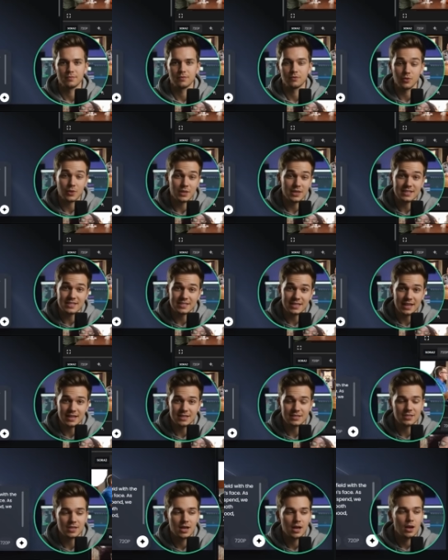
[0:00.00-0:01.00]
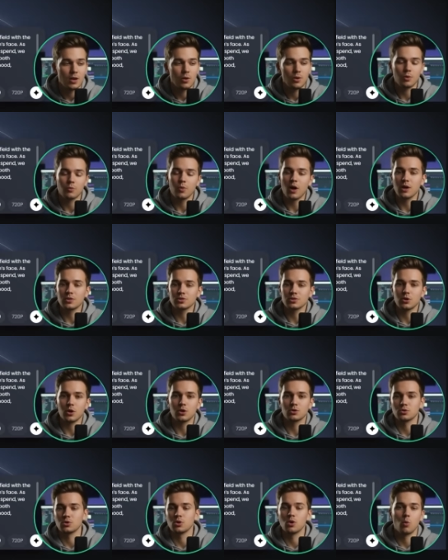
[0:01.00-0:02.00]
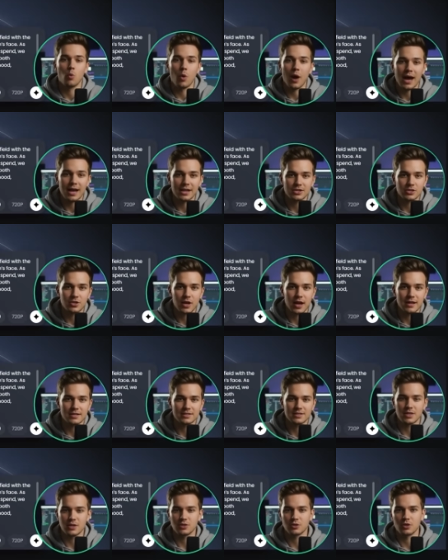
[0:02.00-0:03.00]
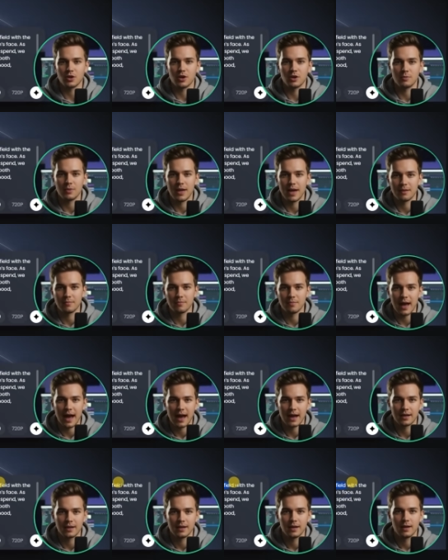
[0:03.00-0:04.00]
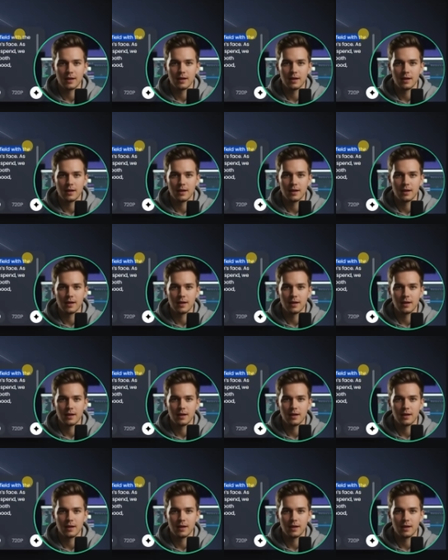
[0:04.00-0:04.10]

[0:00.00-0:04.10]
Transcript: For this test, the prompt starts with a wide shot centered on the man's back,